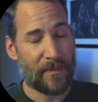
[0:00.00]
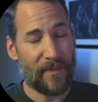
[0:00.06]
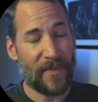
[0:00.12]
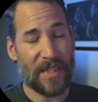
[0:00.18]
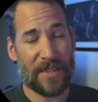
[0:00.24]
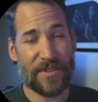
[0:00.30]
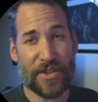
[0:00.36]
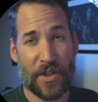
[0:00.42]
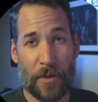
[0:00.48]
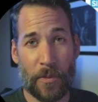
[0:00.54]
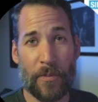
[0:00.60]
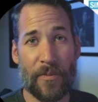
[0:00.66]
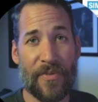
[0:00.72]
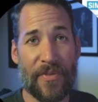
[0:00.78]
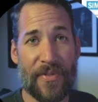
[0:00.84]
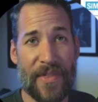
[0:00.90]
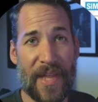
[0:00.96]
So
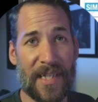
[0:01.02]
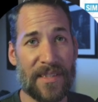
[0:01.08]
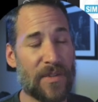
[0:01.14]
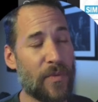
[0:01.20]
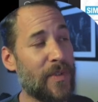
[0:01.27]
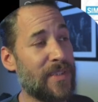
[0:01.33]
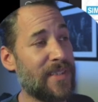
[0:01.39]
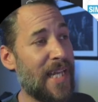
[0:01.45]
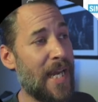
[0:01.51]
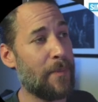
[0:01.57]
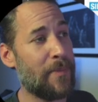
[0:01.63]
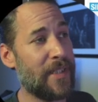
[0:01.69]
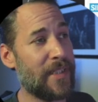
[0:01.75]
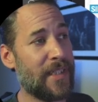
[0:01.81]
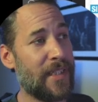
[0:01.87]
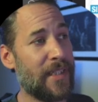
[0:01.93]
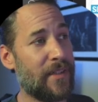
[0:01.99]
that's what's
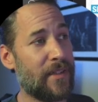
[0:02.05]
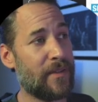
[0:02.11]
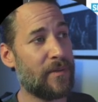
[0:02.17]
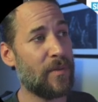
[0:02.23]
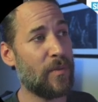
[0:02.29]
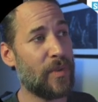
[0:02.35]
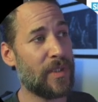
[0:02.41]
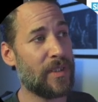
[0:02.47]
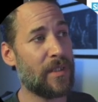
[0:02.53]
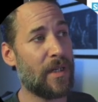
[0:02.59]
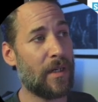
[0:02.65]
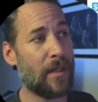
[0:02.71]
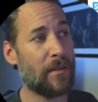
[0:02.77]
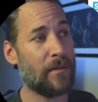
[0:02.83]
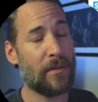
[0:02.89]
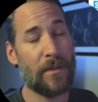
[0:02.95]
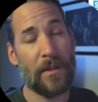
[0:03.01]
happening here with
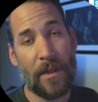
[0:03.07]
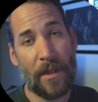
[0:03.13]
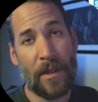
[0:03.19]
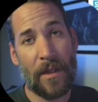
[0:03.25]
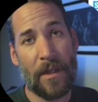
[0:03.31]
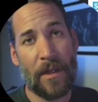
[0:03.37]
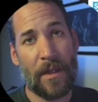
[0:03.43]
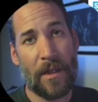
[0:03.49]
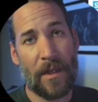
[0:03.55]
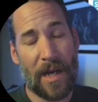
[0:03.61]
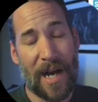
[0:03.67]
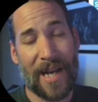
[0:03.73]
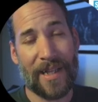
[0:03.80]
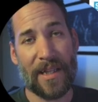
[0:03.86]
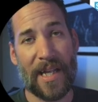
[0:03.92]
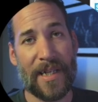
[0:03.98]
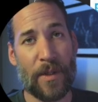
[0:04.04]
our
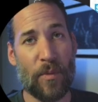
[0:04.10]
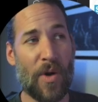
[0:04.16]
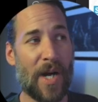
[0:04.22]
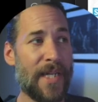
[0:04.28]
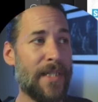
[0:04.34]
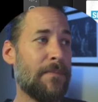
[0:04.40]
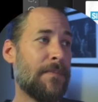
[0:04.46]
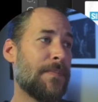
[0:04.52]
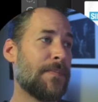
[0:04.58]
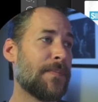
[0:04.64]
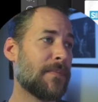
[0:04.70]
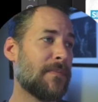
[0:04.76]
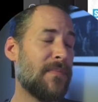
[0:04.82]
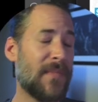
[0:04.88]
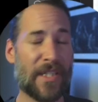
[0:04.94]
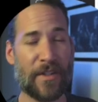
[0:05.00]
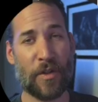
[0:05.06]
highlight white.
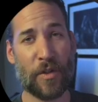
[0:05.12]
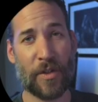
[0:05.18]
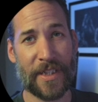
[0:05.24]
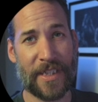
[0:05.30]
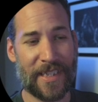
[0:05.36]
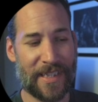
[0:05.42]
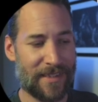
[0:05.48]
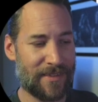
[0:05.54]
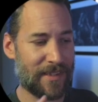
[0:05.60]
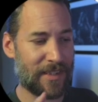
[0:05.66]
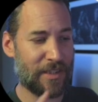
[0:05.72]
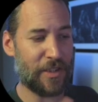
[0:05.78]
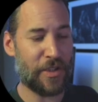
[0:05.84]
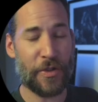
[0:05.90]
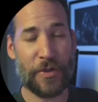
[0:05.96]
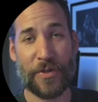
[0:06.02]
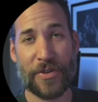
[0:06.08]
Not only is it
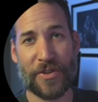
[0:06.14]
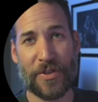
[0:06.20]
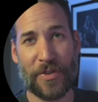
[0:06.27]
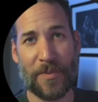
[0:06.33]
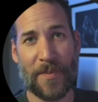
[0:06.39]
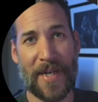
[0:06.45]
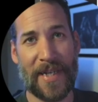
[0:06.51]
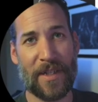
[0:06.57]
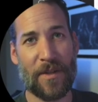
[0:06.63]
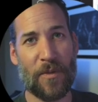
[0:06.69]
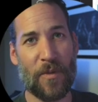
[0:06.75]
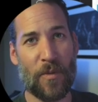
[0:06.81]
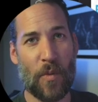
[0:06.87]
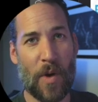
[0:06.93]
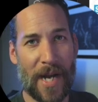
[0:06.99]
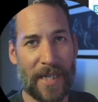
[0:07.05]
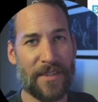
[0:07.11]
used to make
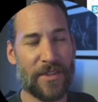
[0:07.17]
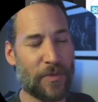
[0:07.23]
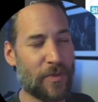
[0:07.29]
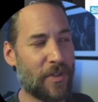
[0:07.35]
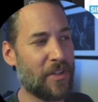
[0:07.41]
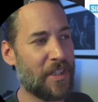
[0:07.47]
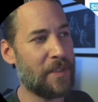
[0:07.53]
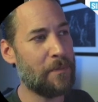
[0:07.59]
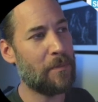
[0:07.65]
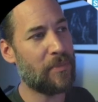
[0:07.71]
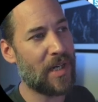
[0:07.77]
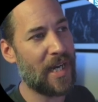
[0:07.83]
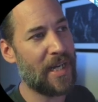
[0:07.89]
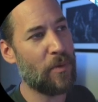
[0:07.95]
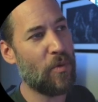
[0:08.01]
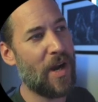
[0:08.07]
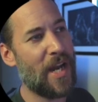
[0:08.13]
whites really
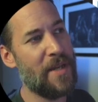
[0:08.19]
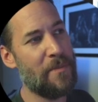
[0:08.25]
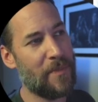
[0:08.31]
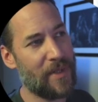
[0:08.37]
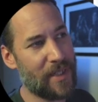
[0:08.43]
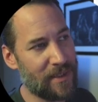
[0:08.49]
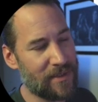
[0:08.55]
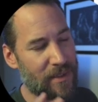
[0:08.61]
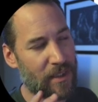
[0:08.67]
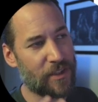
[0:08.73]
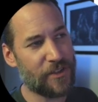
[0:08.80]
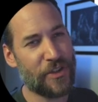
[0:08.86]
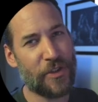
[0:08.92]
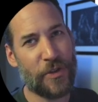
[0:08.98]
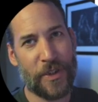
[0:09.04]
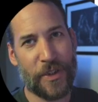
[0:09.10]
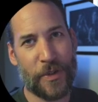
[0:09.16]
bright white, but it's
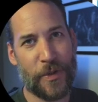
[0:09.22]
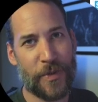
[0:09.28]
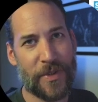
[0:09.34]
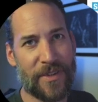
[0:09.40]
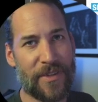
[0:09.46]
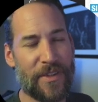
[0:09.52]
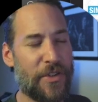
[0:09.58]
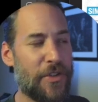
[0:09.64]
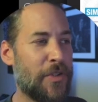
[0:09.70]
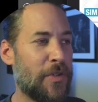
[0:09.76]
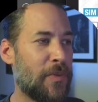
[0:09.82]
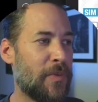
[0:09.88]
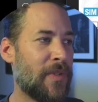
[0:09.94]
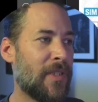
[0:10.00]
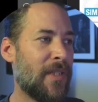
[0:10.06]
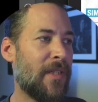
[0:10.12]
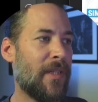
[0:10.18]
also used
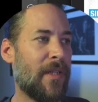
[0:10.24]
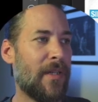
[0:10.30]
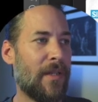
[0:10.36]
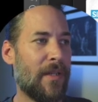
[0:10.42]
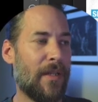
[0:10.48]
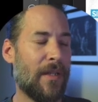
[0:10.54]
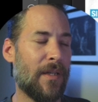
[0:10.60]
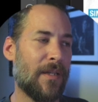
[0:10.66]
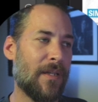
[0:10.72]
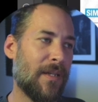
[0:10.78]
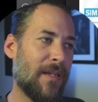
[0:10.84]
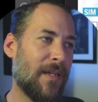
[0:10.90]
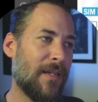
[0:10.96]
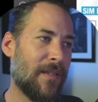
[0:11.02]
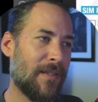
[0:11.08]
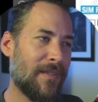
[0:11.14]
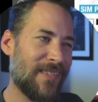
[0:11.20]
to
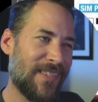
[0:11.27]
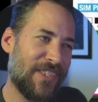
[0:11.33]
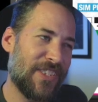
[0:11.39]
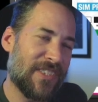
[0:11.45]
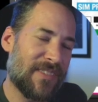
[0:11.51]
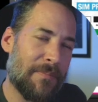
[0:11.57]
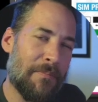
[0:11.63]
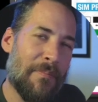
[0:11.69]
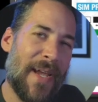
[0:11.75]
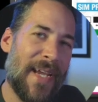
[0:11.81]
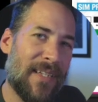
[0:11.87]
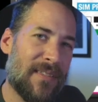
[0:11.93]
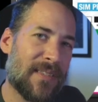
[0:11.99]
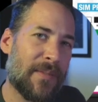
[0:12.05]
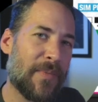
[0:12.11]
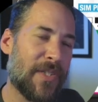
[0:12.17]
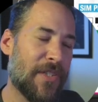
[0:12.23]
just make
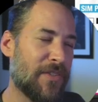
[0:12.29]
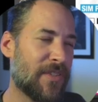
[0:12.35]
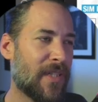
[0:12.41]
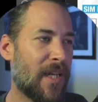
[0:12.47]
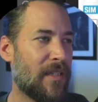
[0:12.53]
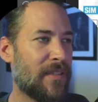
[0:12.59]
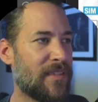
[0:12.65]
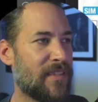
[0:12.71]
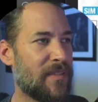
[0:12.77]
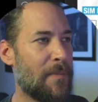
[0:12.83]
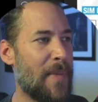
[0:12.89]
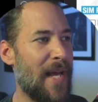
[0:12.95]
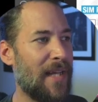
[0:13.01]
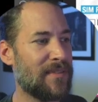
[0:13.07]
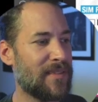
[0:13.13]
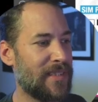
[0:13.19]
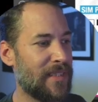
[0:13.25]
some of those colors a
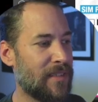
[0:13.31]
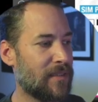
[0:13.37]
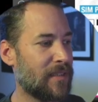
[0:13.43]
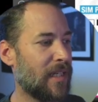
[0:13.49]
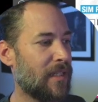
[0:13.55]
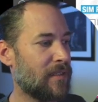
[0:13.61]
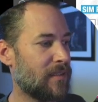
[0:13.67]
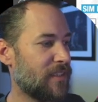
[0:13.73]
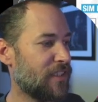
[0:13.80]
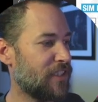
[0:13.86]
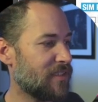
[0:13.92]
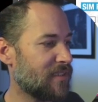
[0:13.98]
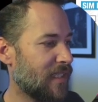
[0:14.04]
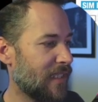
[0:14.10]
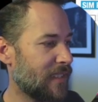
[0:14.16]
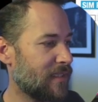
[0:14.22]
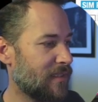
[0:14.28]
pastel color,
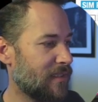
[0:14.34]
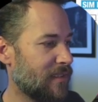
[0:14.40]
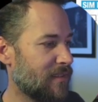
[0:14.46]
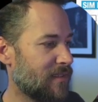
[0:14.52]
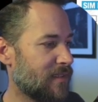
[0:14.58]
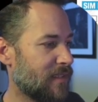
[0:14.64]
just like this